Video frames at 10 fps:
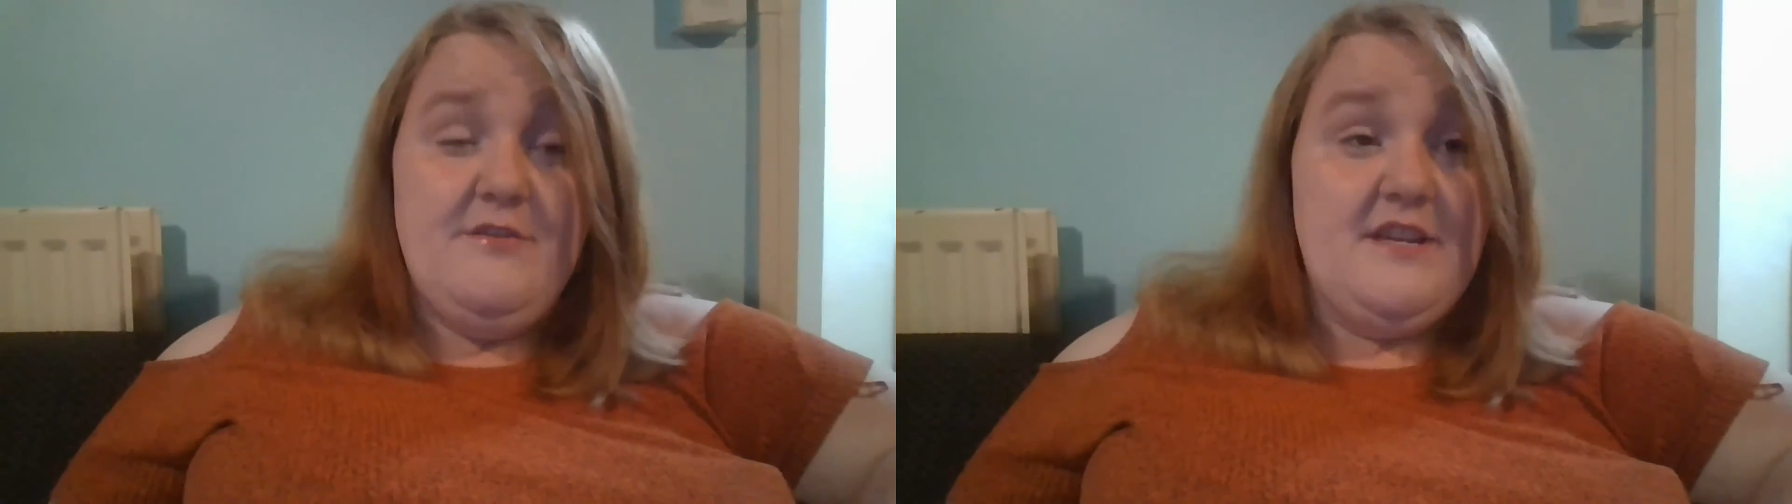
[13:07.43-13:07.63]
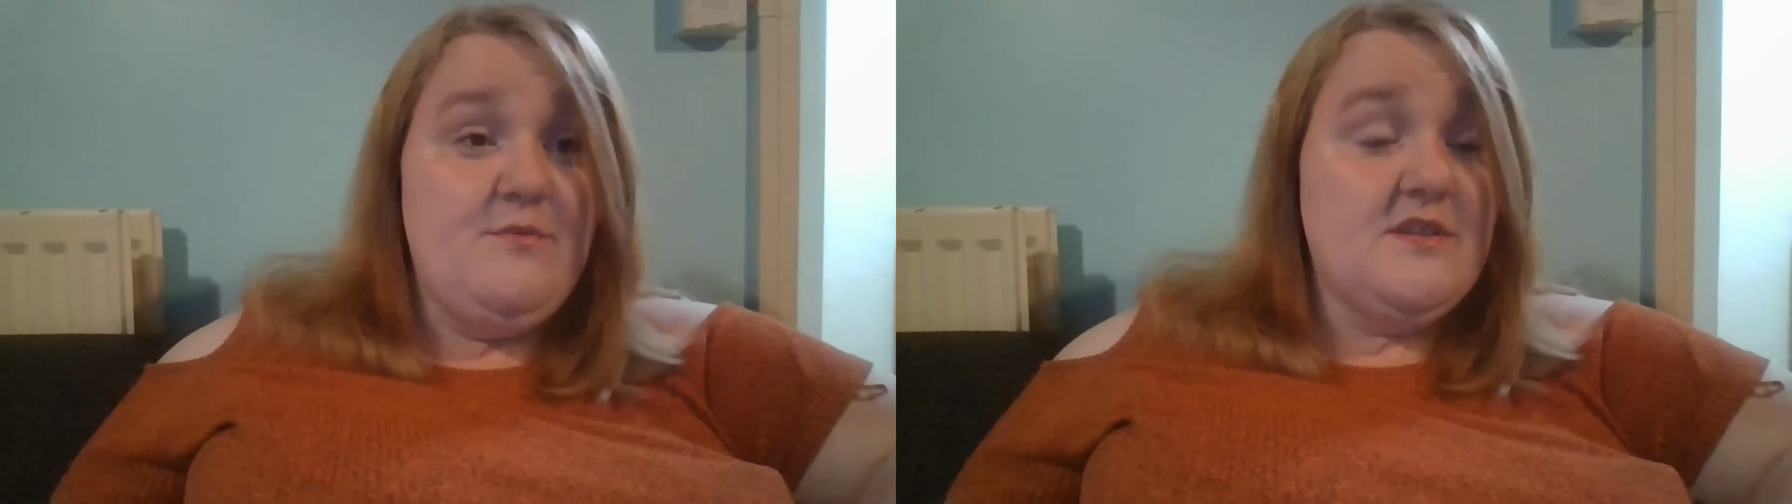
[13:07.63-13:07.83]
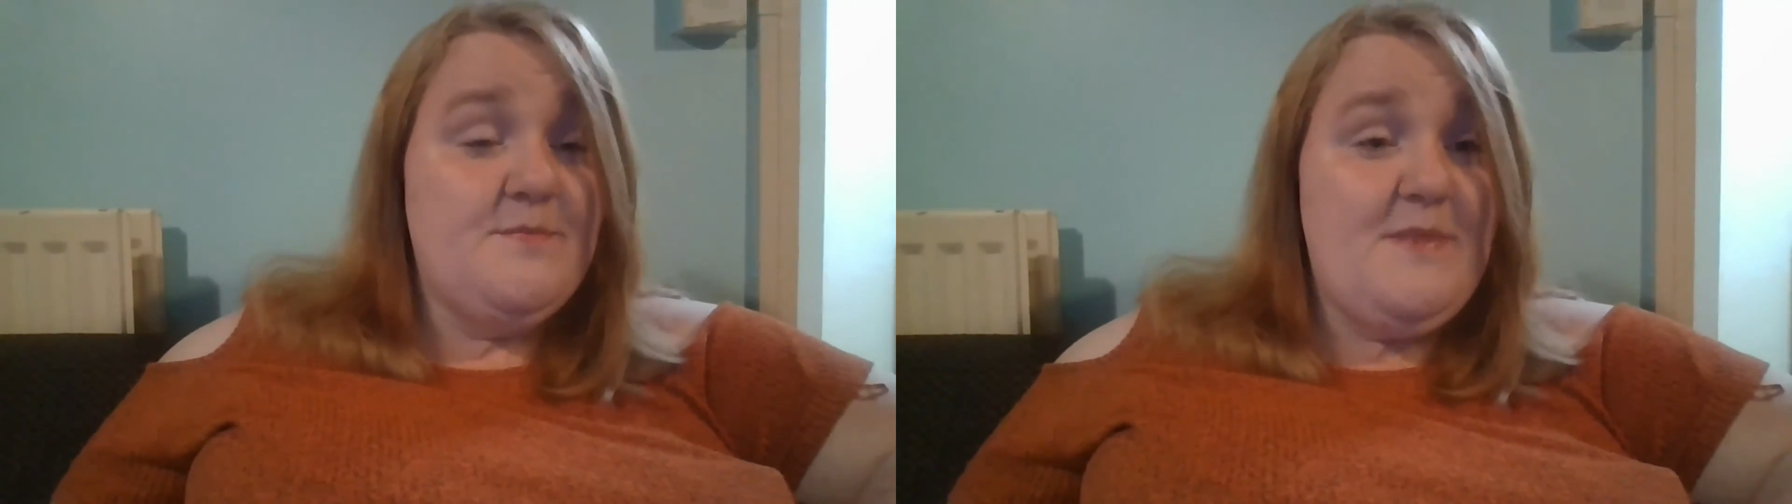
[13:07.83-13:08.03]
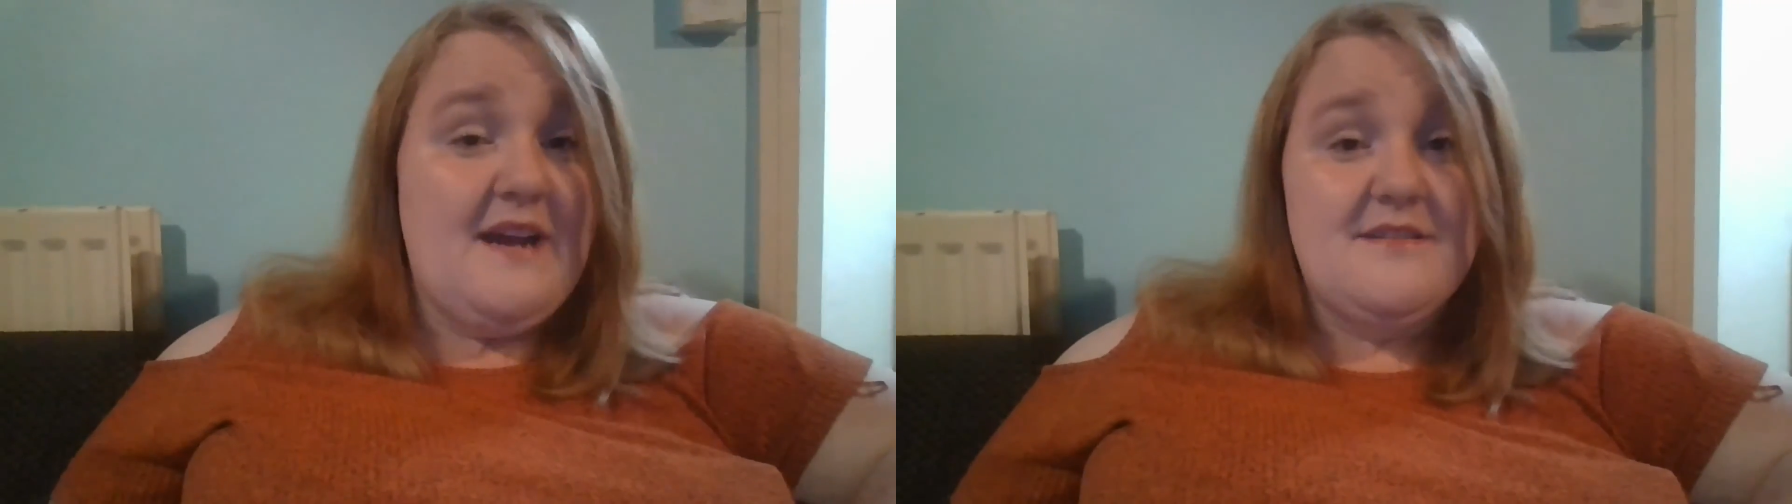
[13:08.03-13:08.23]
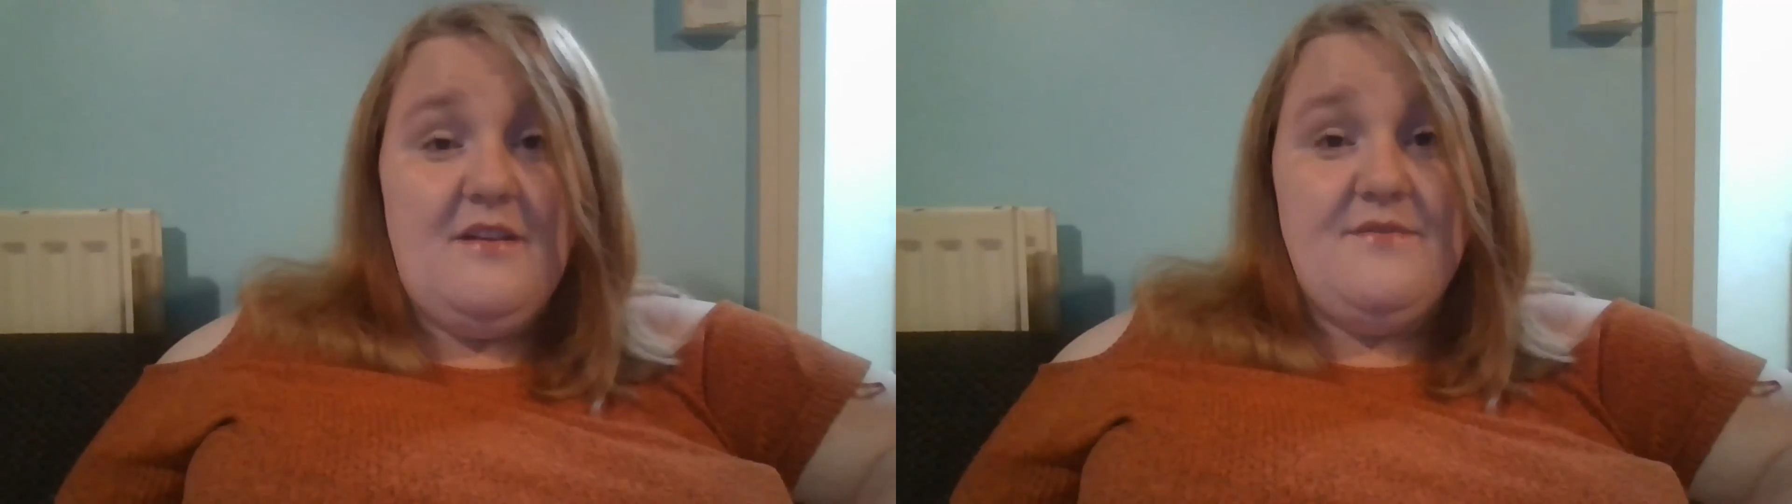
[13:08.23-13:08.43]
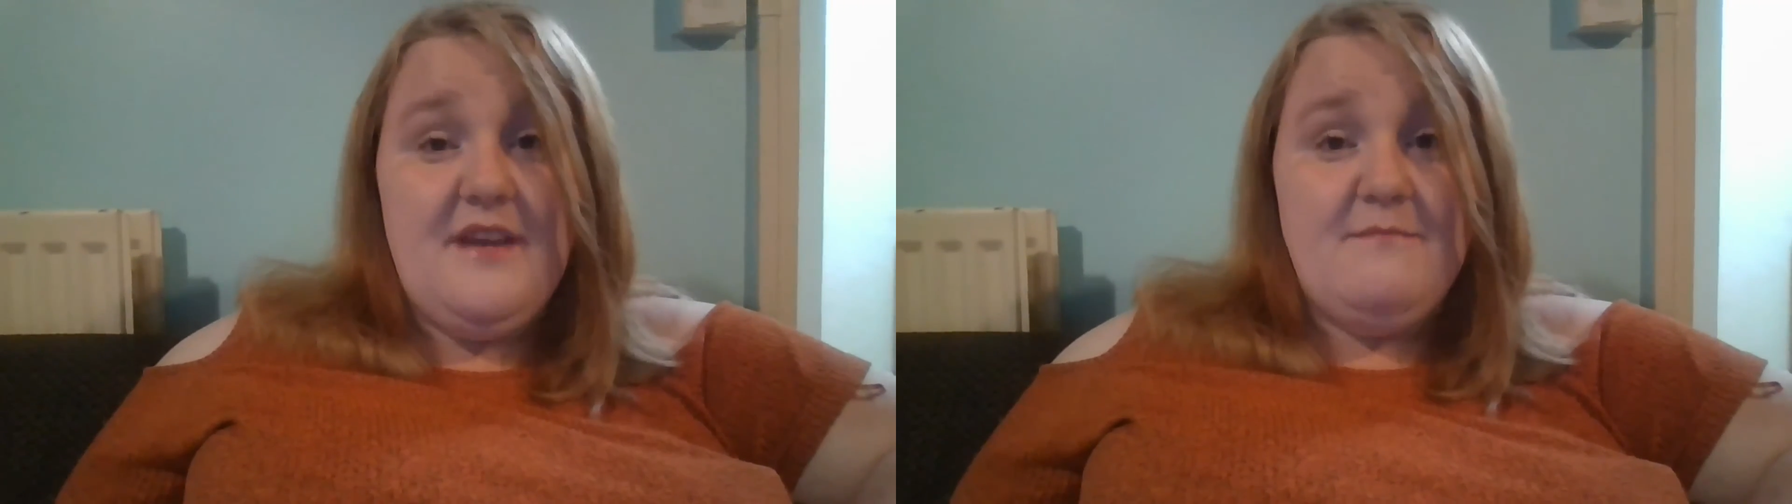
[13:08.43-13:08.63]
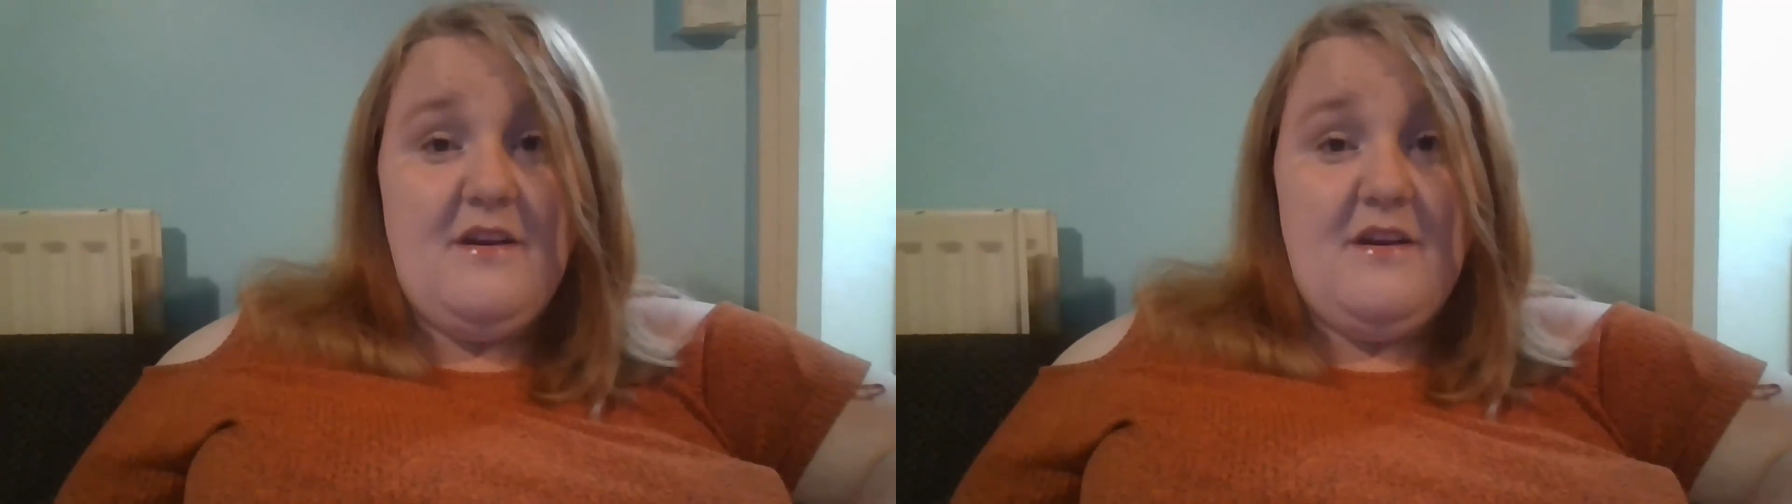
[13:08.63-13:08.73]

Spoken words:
and you want to pass on them